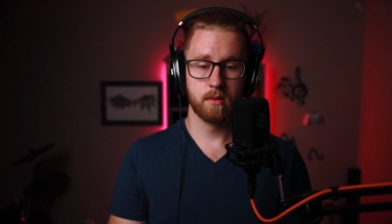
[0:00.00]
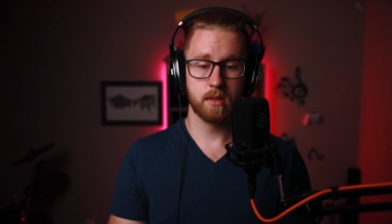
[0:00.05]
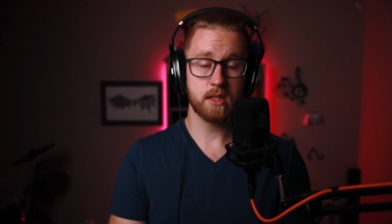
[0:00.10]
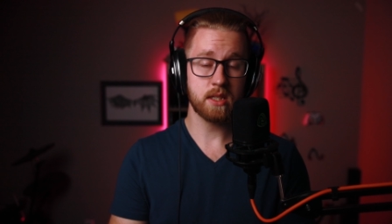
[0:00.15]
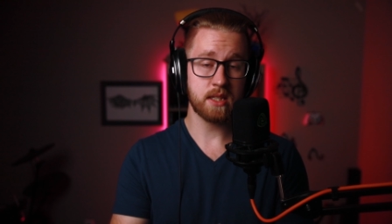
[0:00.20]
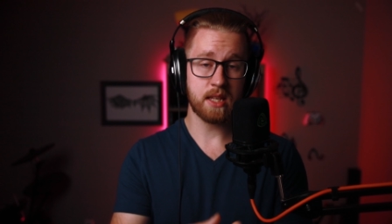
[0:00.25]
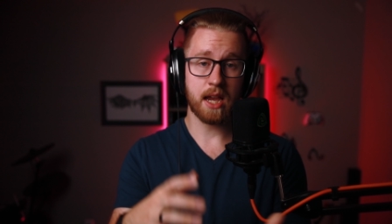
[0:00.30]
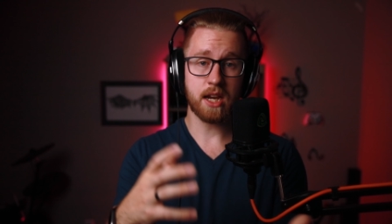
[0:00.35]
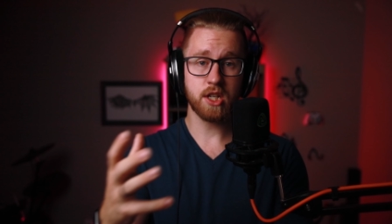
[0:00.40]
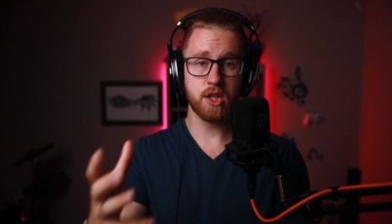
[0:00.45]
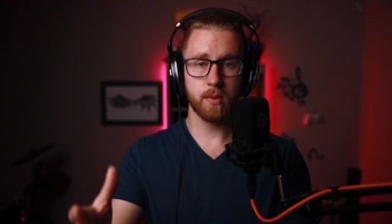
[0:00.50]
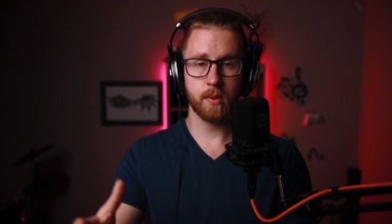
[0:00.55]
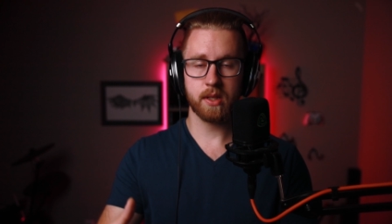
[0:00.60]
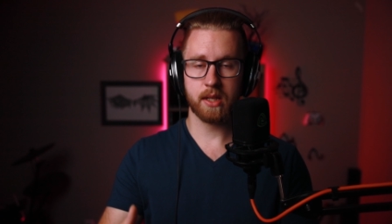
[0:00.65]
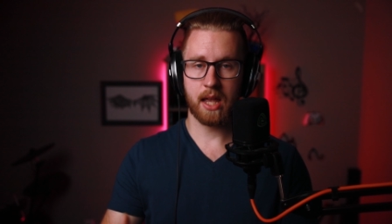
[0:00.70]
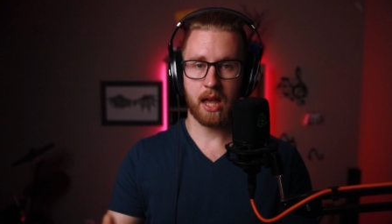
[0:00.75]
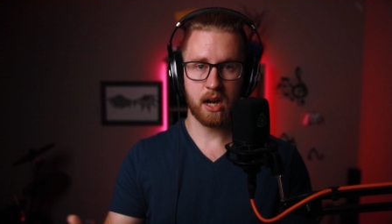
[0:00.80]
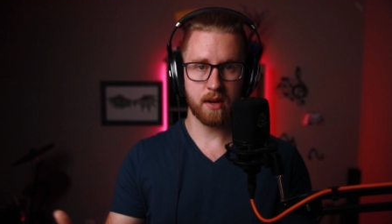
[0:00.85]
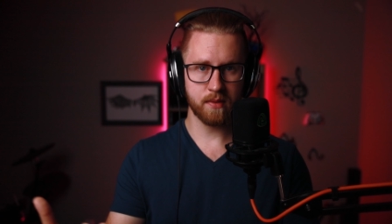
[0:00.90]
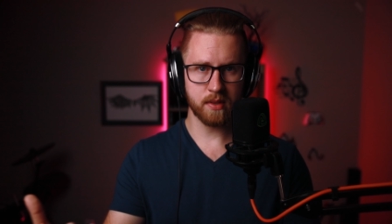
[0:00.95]
This is actually
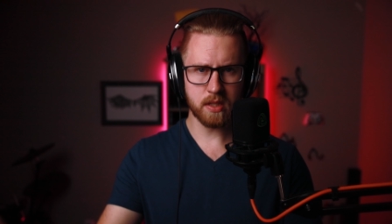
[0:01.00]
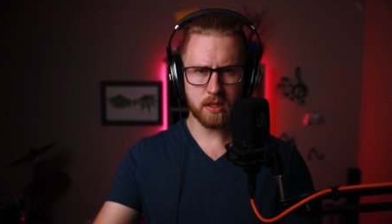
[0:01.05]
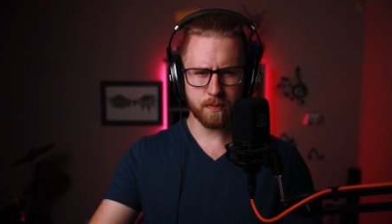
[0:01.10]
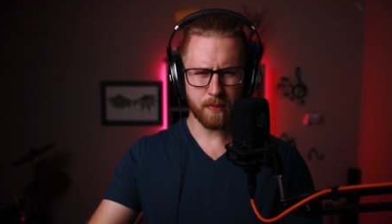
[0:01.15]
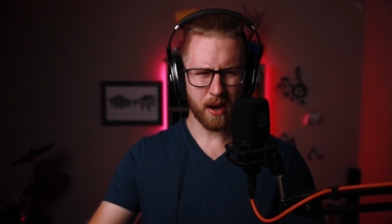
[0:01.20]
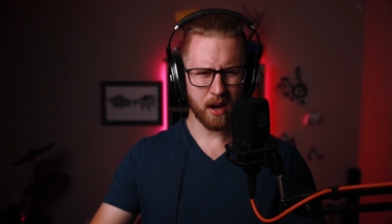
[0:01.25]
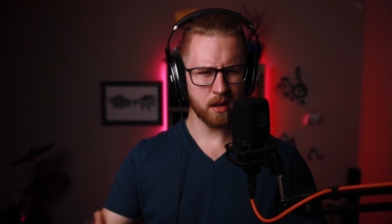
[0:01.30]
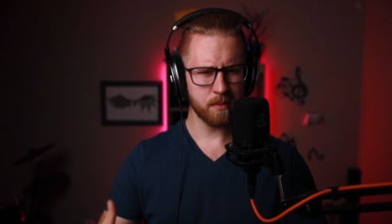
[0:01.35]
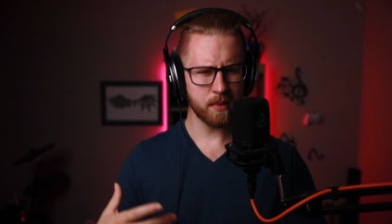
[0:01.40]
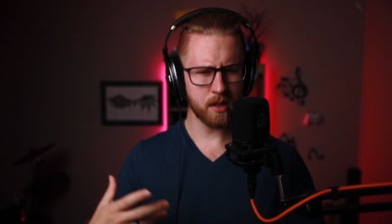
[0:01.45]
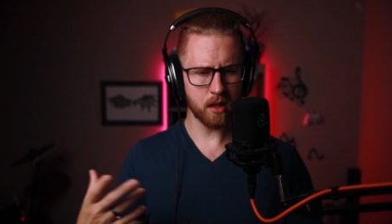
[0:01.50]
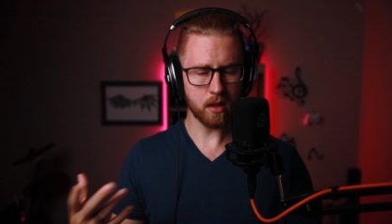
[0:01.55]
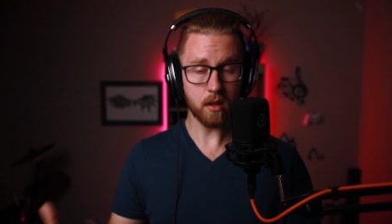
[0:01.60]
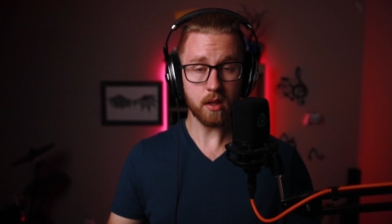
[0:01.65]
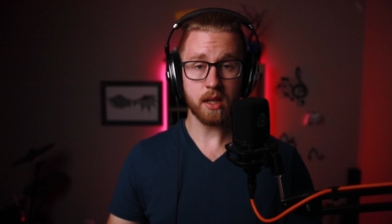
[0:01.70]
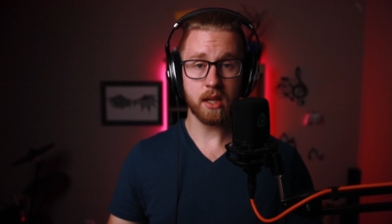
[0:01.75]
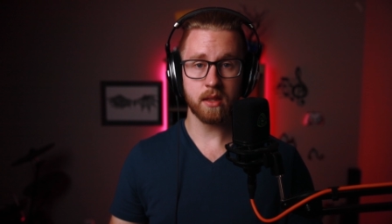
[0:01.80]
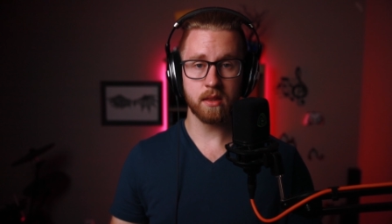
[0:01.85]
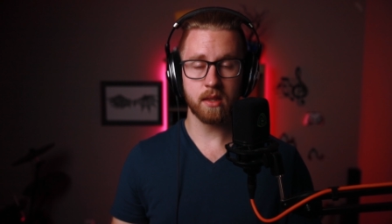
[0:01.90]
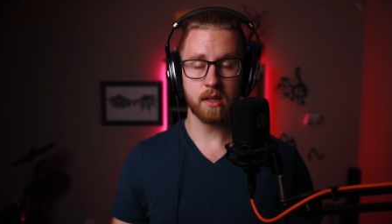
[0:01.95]
what kind of inspired me to
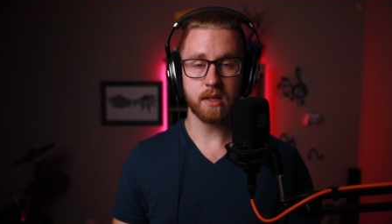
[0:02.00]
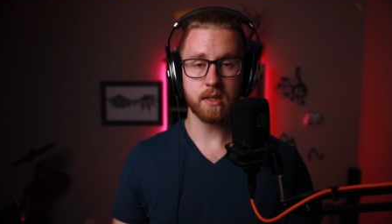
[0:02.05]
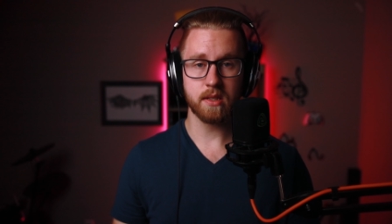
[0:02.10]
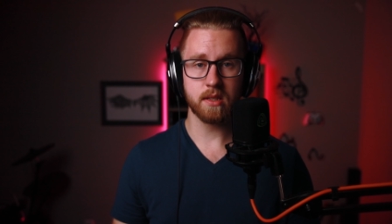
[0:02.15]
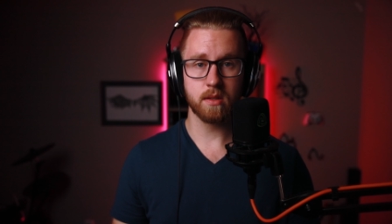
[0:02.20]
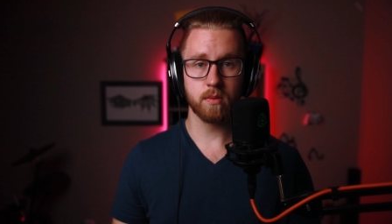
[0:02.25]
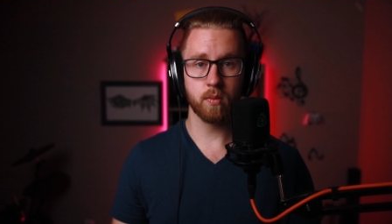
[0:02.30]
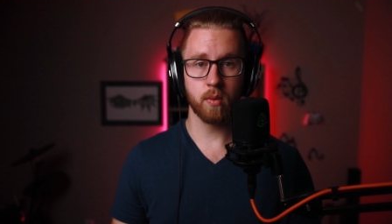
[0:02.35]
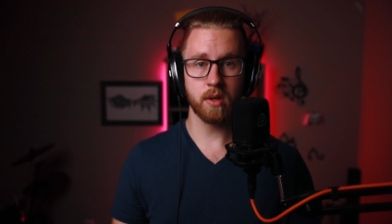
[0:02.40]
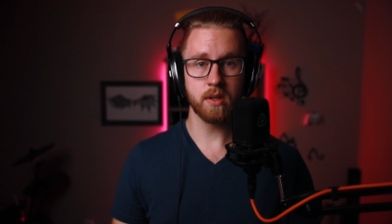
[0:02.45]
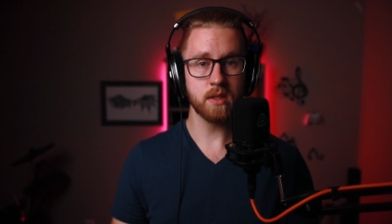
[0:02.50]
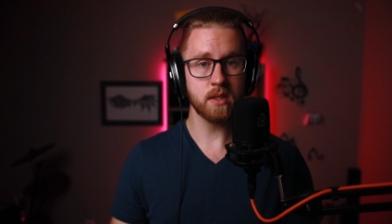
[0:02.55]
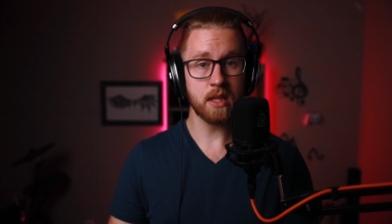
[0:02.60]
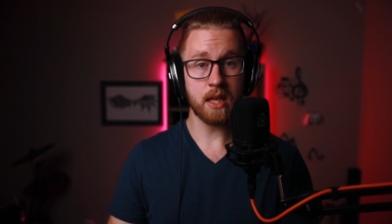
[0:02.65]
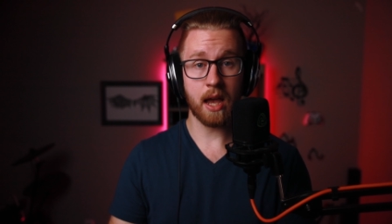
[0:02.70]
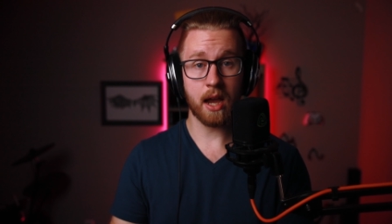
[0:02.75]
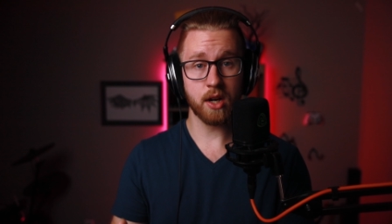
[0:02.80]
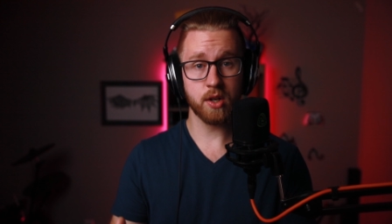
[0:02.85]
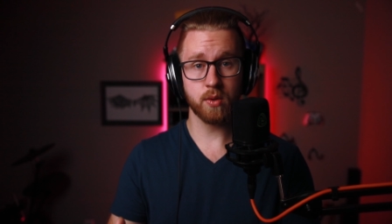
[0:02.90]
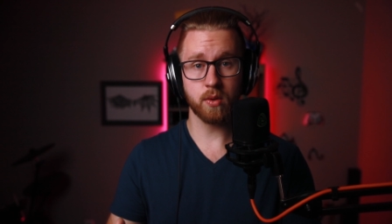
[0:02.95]
look at this was
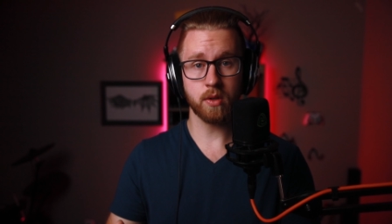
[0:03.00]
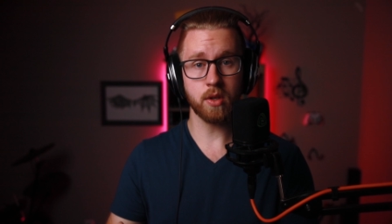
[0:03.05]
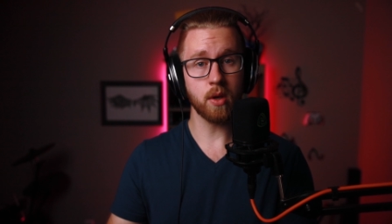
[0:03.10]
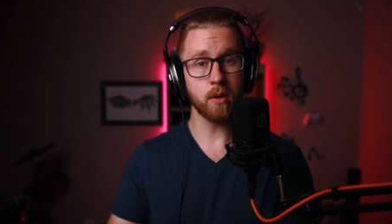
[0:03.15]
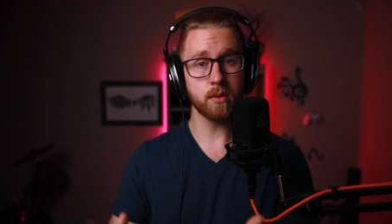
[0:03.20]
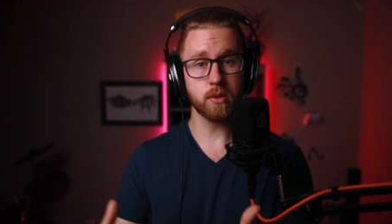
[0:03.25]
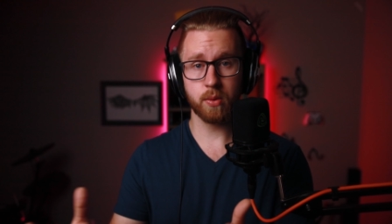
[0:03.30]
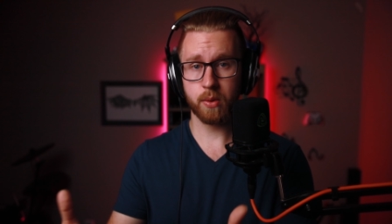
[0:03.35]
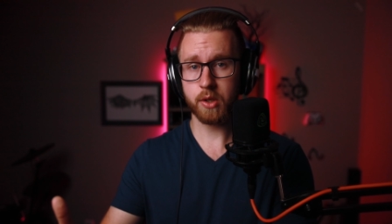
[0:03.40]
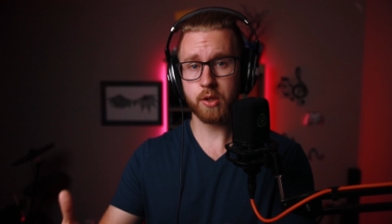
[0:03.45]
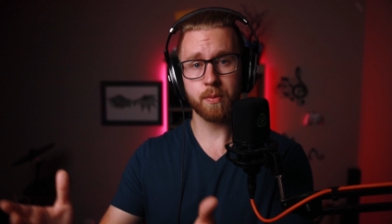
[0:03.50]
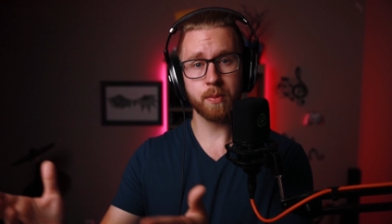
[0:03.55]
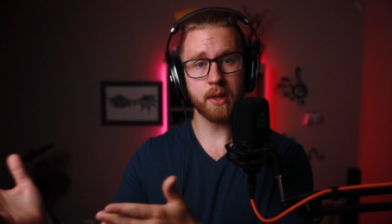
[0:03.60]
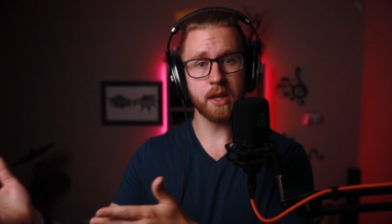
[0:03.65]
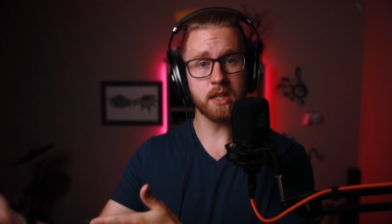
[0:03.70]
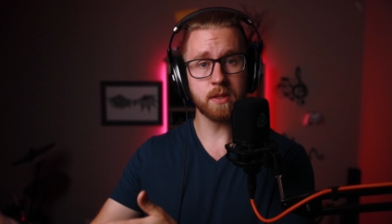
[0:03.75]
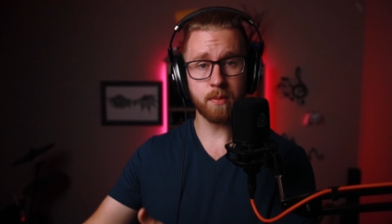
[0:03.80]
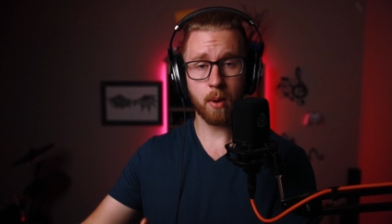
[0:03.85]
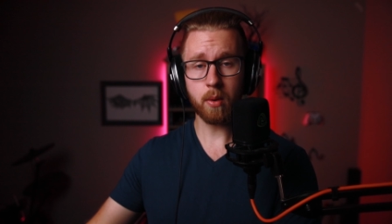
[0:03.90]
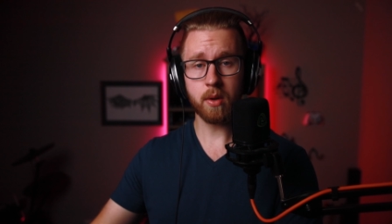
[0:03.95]
the actual, you know, Twitch
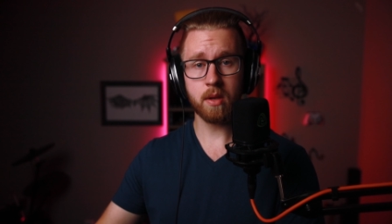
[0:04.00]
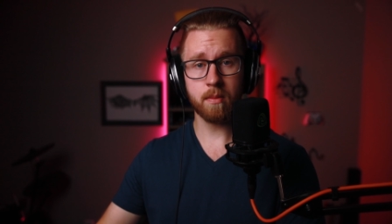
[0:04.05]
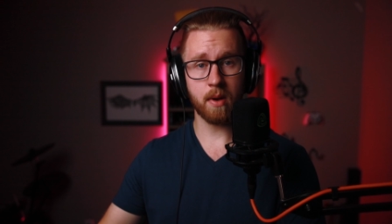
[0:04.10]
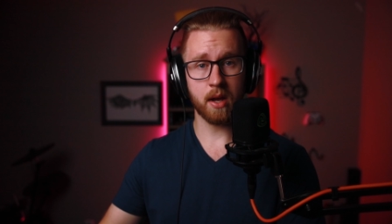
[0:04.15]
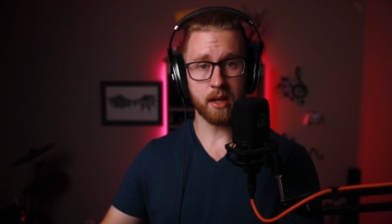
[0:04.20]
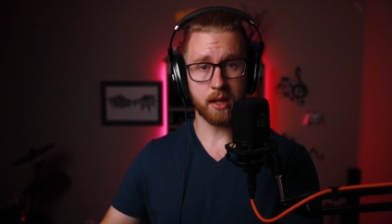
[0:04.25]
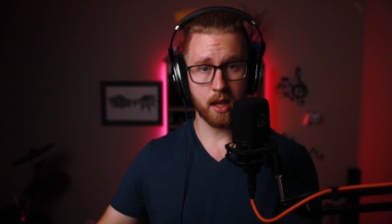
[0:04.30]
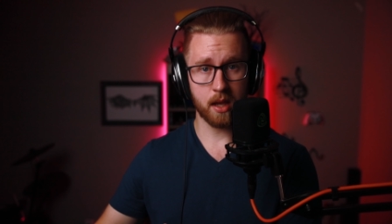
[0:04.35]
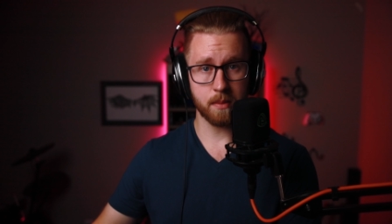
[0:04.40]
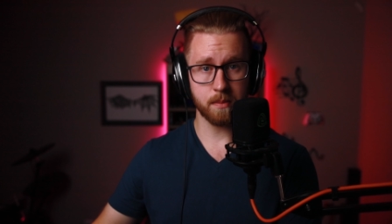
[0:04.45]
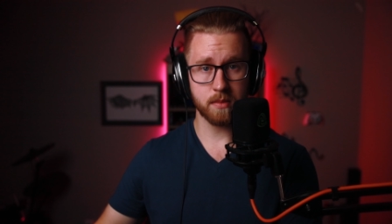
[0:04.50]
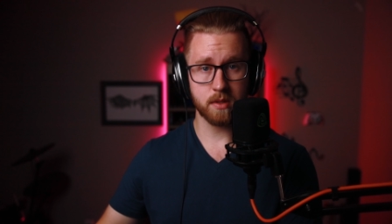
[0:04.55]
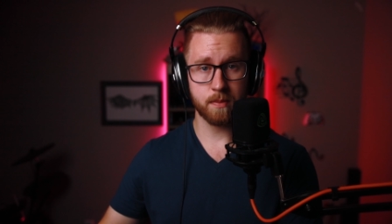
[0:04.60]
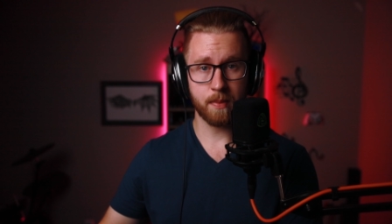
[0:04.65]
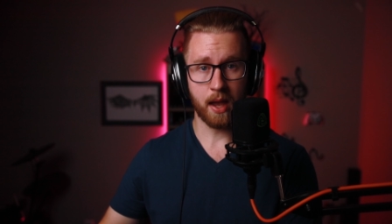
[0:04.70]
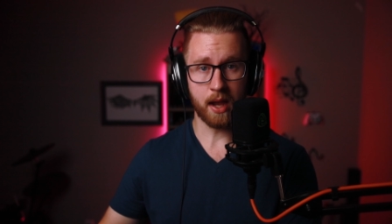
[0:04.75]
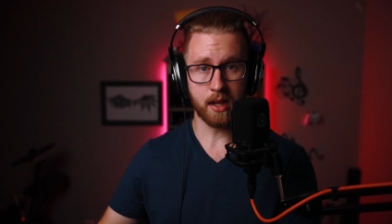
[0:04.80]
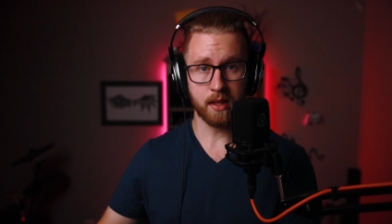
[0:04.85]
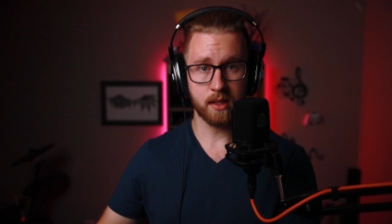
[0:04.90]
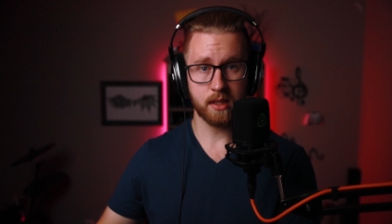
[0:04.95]
plays Pokemon games
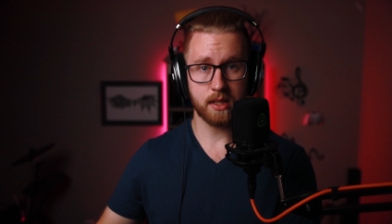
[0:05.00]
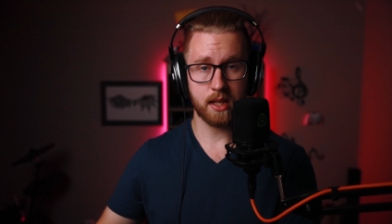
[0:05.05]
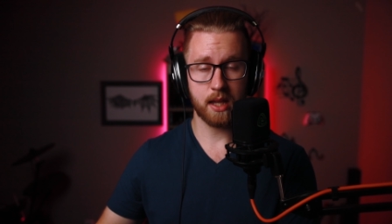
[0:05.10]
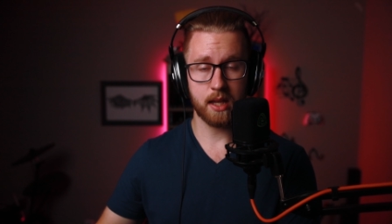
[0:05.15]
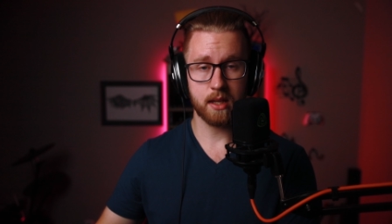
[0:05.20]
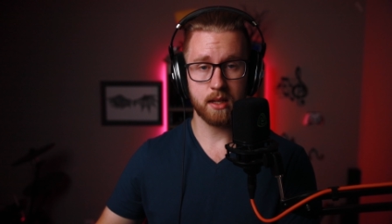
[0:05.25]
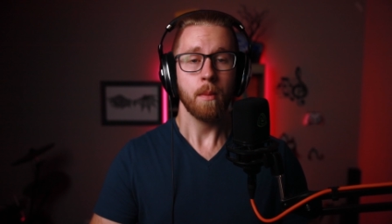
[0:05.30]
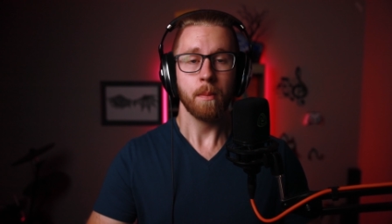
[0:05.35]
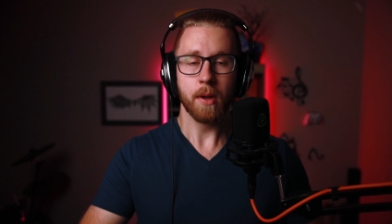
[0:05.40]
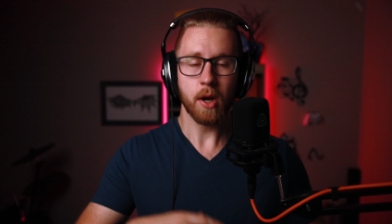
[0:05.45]
back in the day.